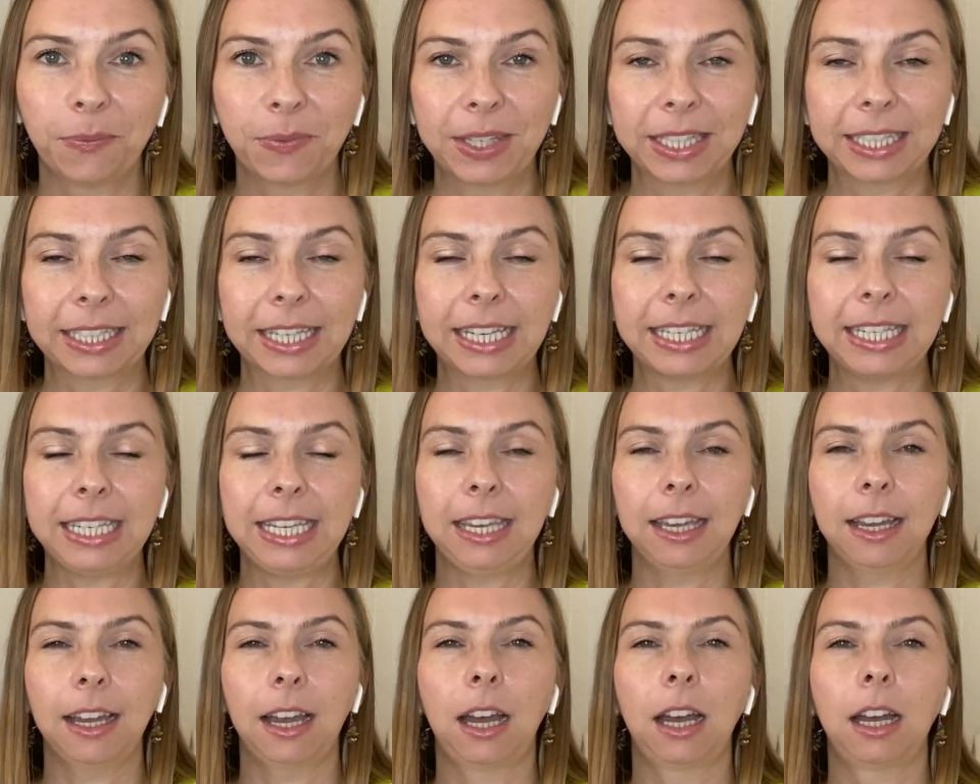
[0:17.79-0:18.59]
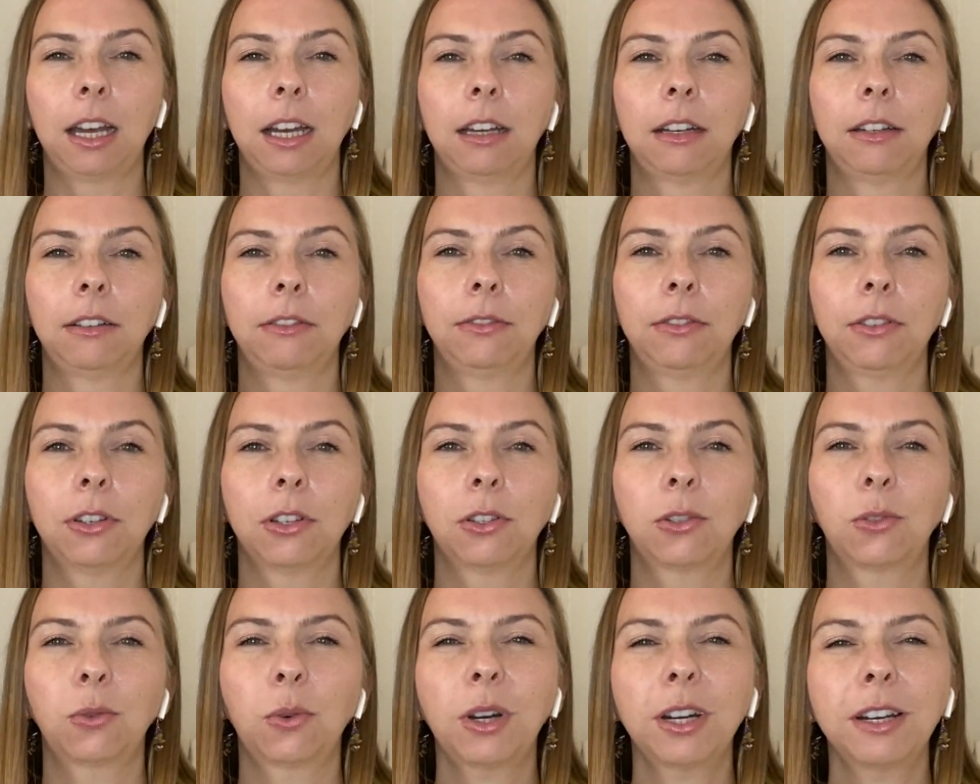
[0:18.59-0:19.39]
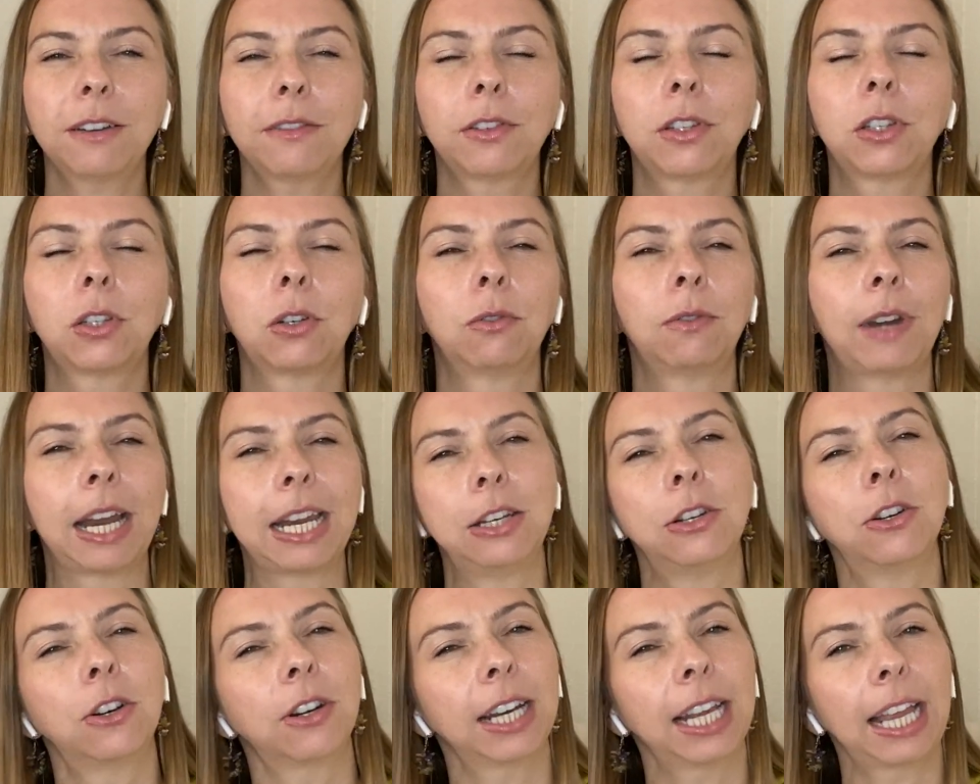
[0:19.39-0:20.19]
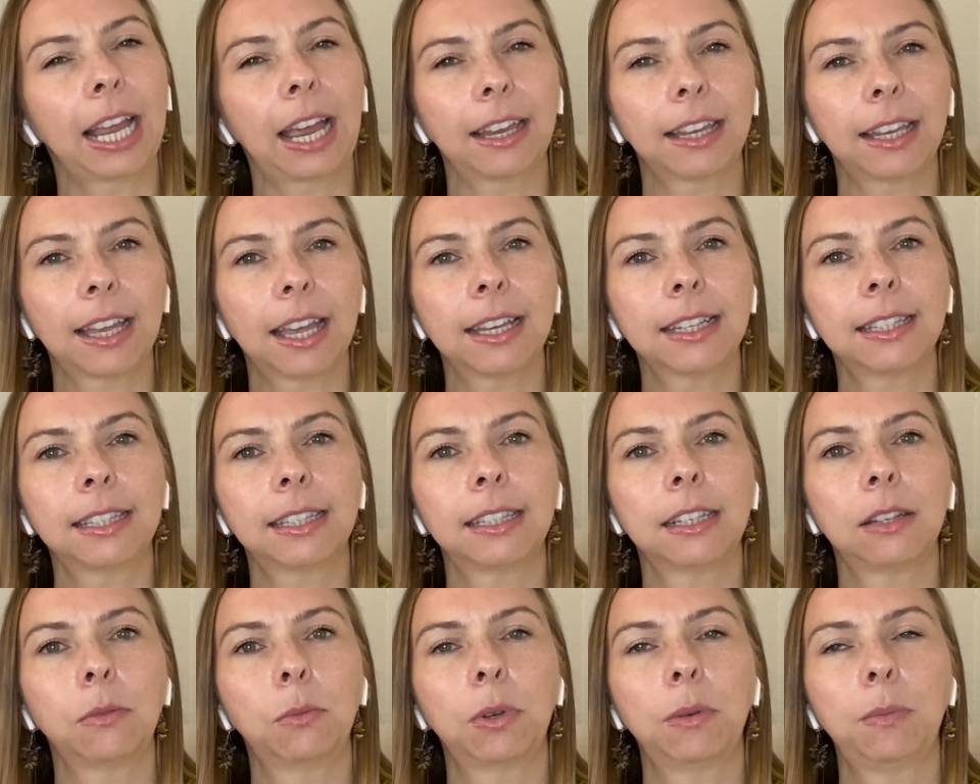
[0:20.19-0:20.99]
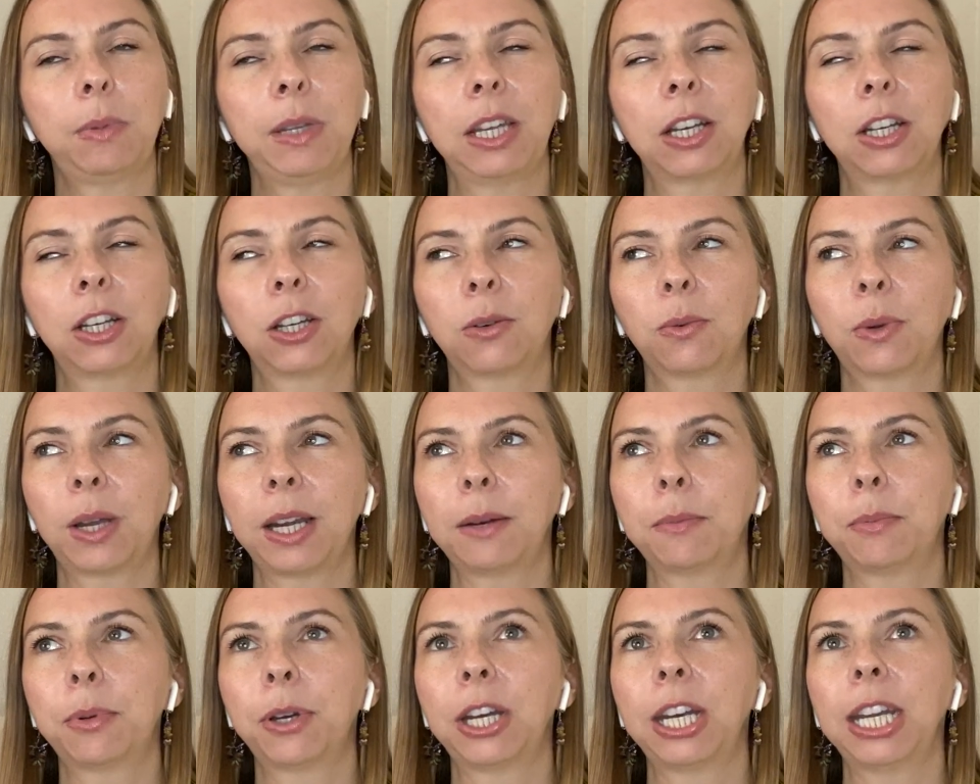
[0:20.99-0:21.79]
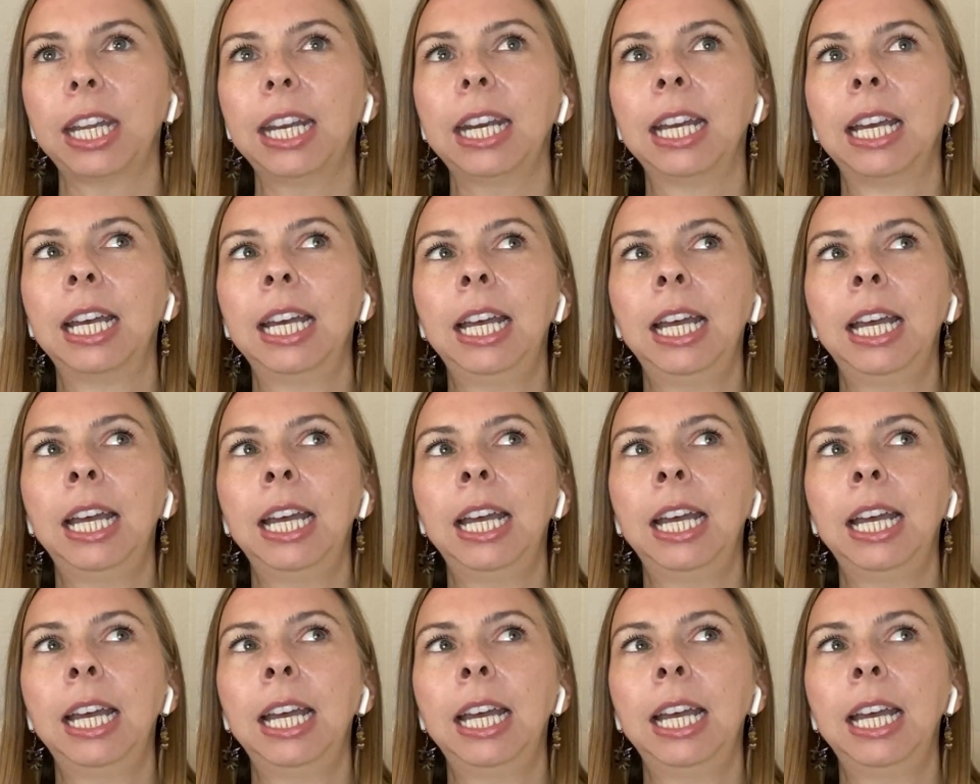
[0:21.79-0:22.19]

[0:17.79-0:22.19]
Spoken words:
this idea of sort of surrendering, I guess would be a good way to put it.